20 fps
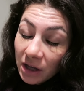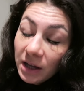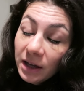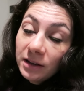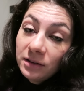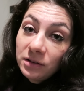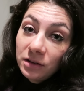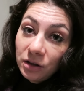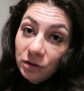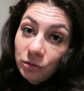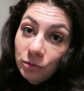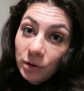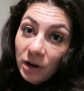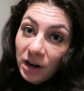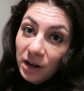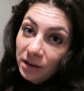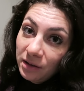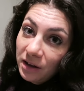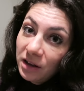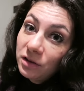Yes, that's
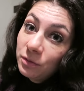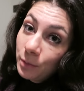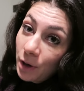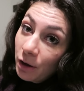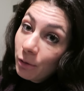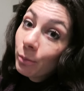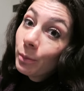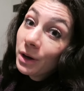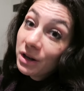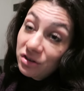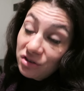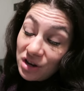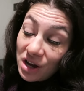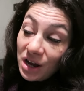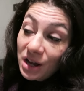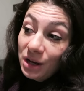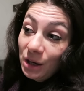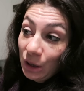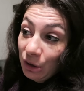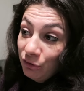right. That's how much
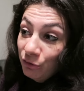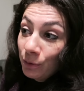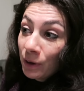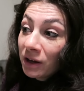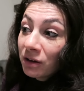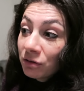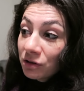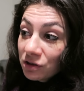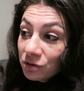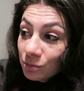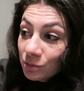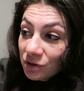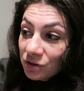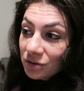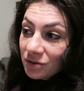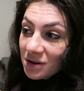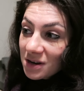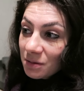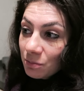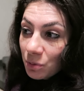I love my
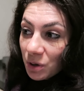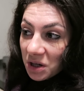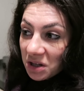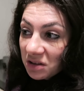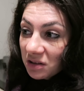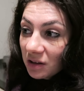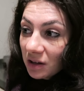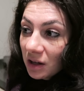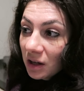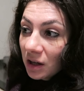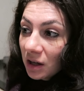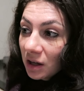Christmas tree, but